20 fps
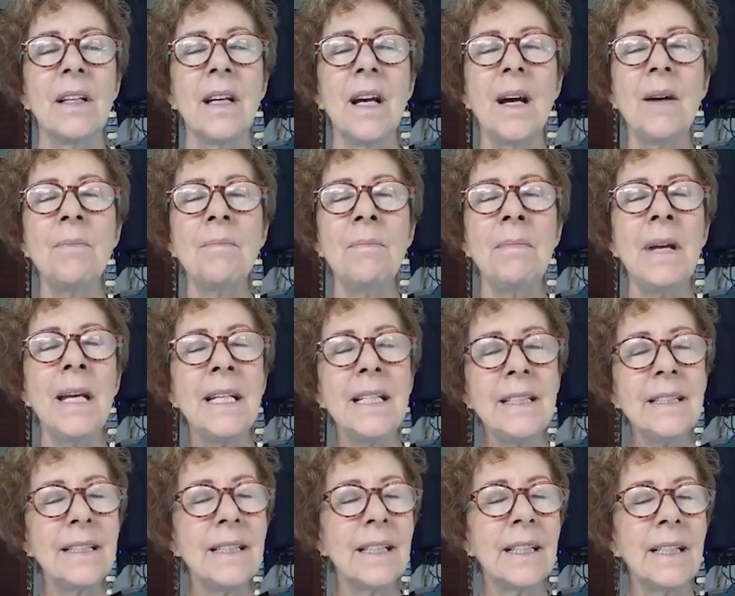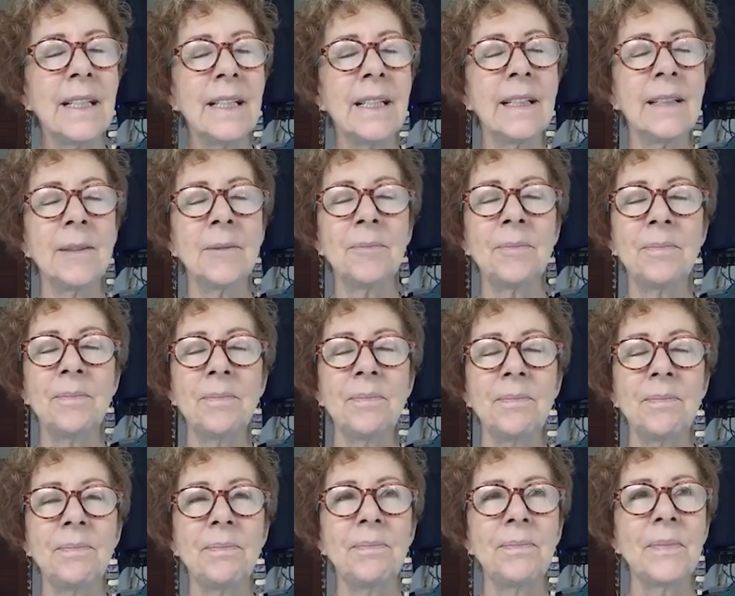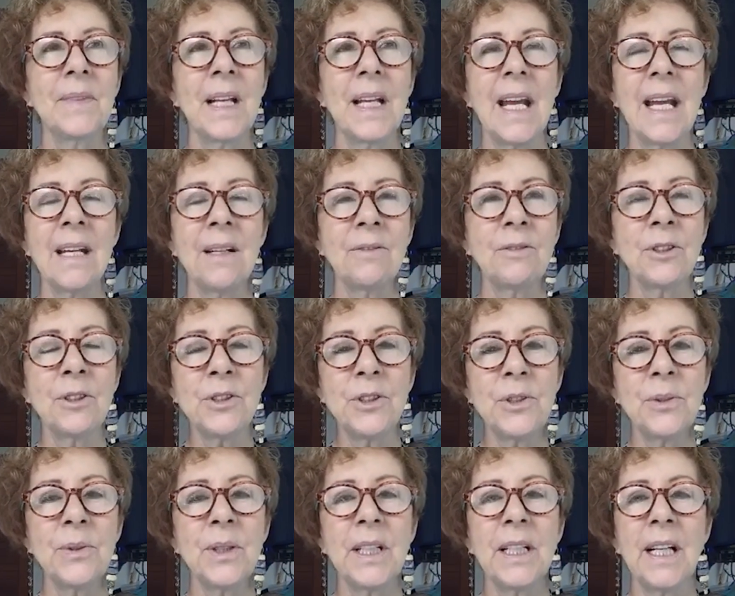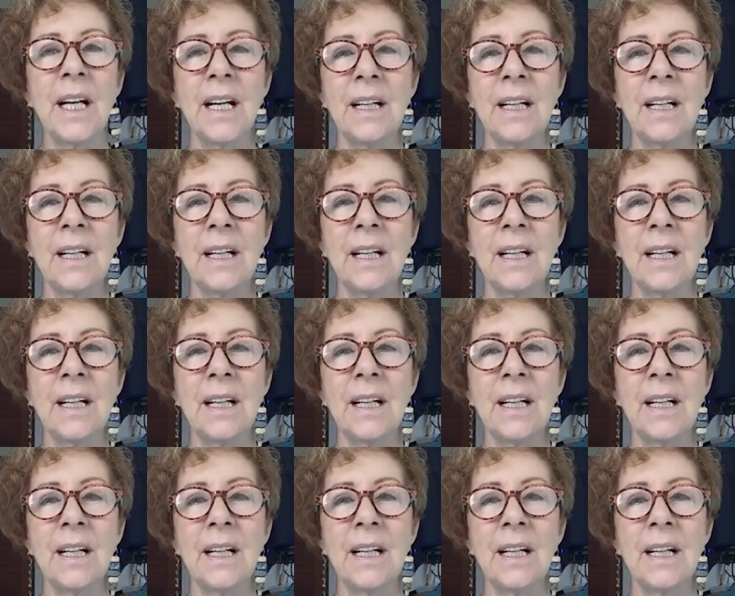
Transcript: amazing anniversary